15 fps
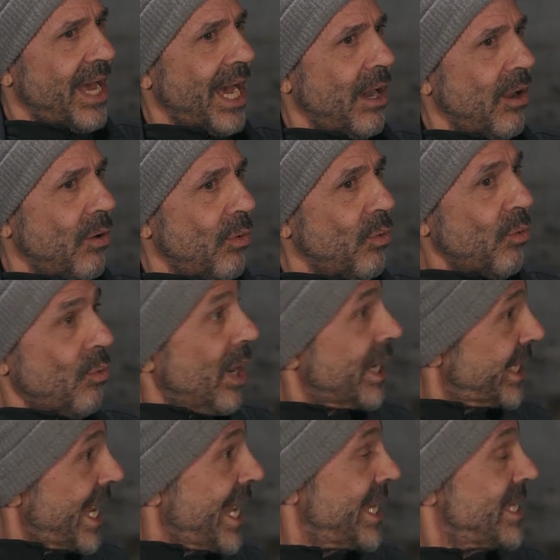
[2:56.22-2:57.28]
how
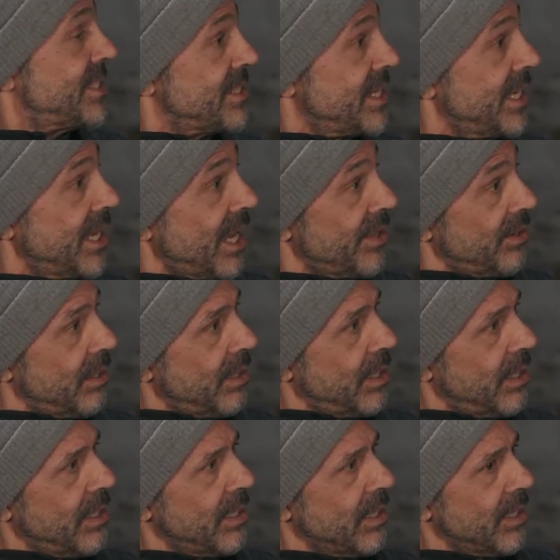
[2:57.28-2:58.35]
one aids the other.
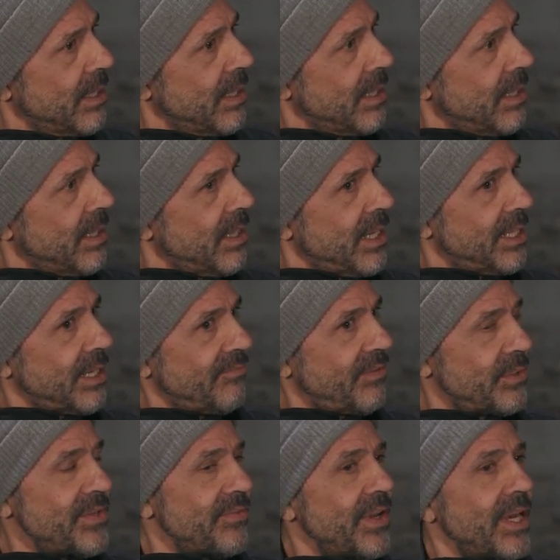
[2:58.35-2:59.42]
And I've
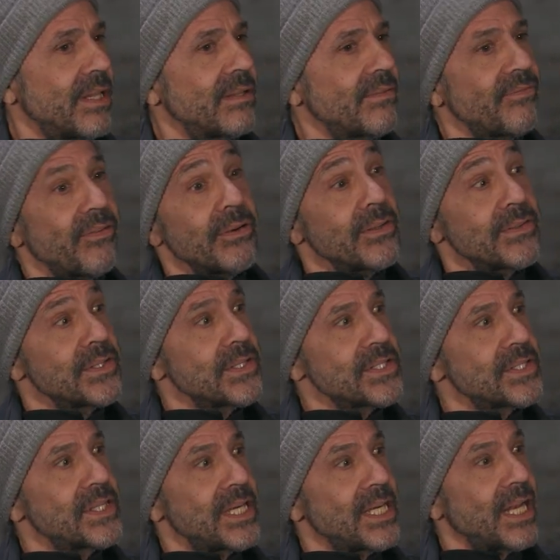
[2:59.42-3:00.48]
always felt, for
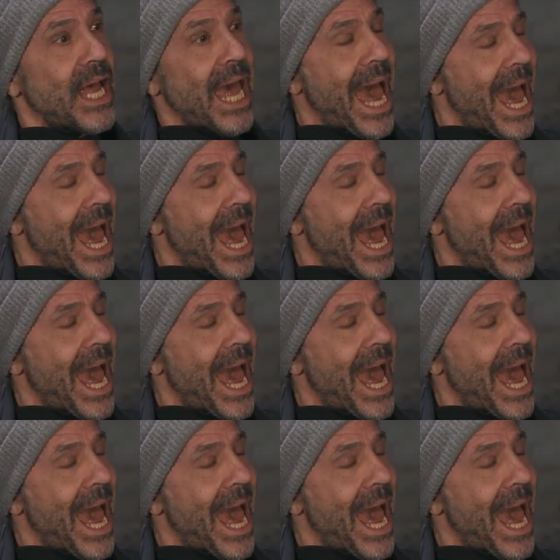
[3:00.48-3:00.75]
instance, that